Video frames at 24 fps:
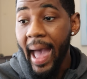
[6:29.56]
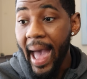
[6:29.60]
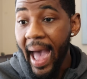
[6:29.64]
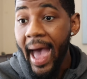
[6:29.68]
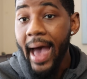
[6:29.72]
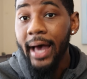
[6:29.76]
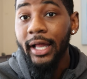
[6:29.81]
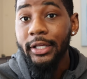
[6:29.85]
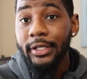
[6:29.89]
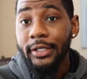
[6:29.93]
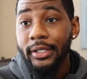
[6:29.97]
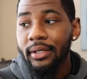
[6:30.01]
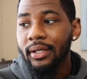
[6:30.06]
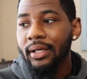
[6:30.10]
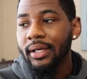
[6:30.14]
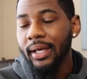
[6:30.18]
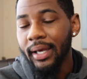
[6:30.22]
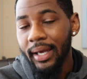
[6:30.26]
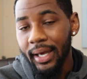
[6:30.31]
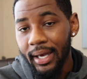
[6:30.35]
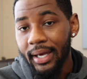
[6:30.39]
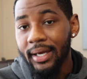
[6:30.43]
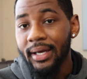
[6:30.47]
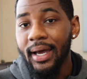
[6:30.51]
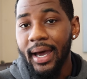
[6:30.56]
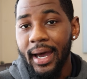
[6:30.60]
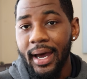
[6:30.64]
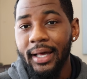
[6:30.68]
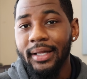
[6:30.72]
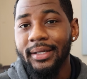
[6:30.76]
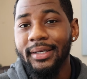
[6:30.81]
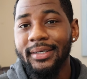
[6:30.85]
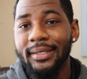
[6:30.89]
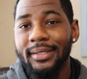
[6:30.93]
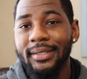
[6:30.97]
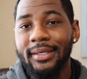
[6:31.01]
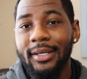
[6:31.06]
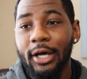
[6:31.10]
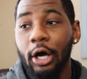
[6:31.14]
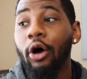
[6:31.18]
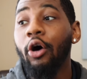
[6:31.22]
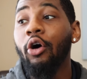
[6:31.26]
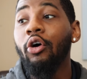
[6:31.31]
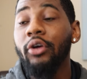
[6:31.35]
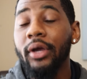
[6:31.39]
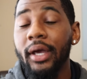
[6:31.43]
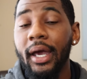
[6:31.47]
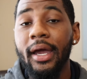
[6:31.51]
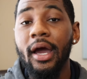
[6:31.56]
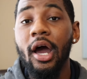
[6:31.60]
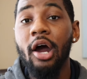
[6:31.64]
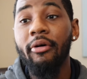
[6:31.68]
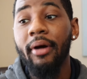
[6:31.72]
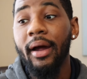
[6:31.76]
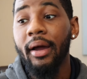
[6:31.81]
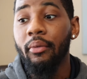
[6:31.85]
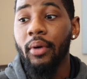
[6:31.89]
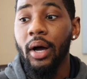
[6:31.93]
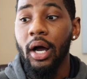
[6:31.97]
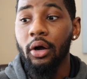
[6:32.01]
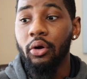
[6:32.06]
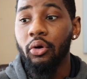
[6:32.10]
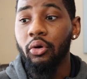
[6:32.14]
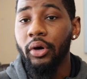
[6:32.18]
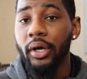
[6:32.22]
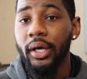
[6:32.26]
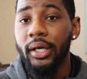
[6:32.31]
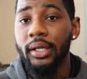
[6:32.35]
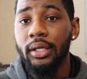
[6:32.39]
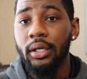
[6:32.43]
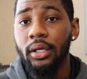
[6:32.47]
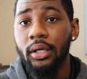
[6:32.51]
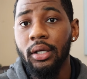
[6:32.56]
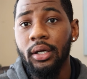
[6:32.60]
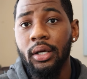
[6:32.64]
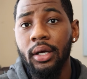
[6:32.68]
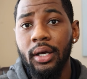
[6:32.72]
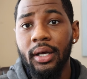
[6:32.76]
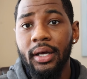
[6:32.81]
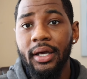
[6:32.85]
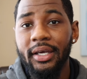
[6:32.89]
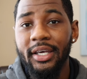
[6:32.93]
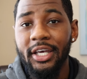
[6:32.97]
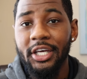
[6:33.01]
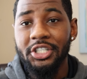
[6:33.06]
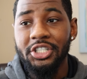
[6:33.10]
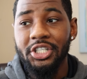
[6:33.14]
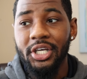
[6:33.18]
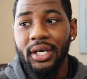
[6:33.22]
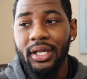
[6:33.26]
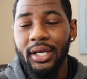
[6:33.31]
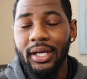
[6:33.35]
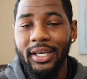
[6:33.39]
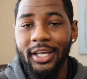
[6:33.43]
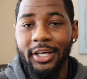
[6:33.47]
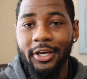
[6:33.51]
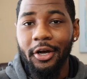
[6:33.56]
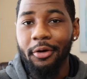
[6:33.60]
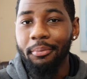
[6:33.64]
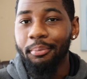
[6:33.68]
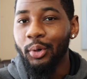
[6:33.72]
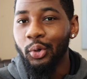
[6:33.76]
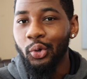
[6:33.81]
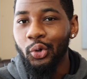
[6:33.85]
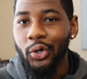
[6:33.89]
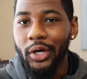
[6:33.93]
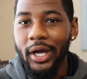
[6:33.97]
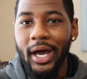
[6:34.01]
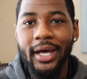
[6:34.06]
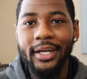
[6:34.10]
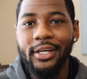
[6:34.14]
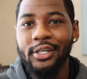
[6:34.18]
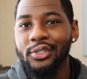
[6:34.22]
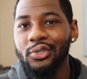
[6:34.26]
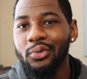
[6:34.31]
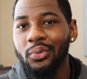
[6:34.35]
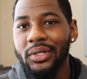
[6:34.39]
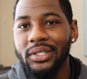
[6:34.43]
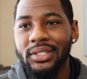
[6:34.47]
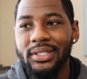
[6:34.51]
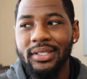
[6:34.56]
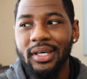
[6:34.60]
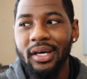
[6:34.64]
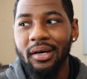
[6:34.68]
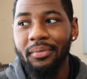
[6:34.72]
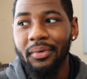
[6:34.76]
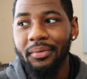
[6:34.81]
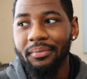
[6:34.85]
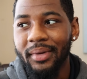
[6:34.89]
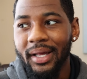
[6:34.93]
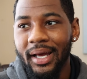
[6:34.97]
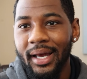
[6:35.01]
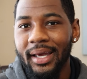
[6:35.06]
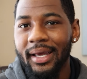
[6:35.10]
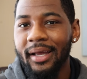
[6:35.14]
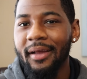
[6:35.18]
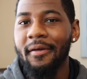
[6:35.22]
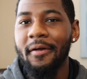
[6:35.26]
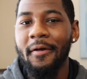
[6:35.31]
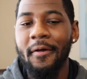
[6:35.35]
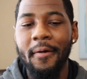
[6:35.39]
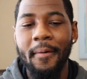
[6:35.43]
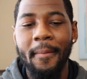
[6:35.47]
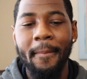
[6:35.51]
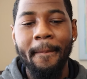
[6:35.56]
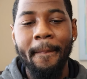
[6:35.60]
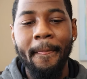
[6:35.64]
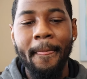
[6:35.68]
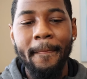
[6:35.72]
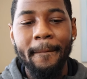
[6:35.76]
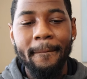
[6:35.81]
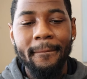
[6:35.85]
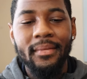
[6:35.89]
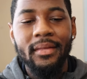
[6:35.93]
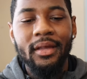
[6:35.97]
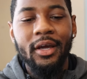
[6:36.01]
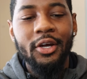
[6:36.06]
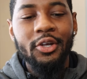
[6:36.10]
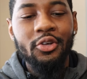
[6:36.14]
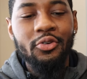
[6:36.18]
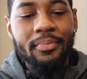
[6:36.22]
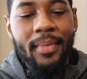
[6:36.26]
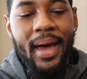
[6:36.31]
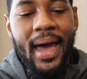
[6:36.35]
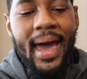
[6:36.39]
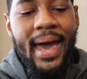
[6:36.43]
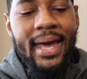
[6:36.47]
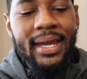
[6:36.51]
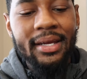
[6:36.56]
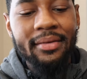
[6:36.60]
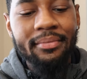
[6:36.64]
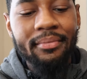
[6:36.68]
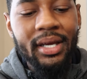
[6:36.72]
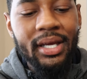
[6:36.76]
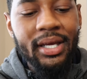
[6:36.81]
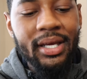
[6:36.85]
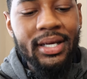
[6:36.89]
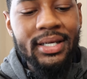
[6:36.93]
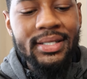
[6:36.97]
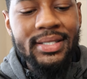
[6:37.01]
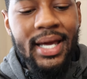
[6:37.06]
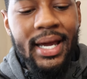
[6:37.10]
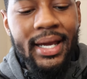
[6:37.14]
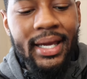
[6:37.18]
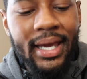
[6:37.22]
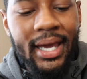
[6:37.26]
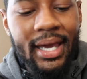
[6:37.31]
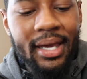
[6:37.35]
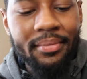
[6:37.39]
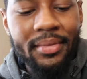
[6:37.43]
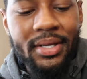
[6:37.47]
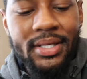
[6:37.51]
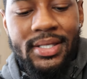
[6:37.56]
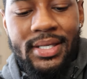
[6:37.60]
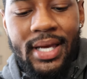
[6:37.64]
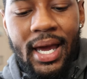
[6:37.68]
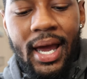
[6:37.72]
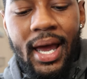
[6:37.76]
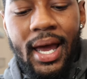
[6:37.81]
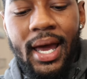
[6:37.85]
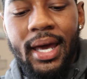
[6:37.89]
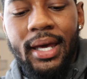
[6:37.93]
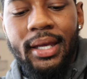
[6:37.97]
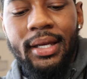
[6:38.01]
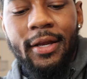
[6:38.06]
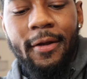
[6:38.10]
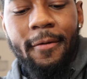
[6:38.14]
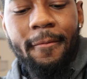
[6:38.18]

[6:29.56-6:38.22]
Alan? Yeah, Alan. Oh, okay, all right. Well, I'll go ahead and get you in. And then her mood kind of switched up. I'm like, are you mad at me because I came inside?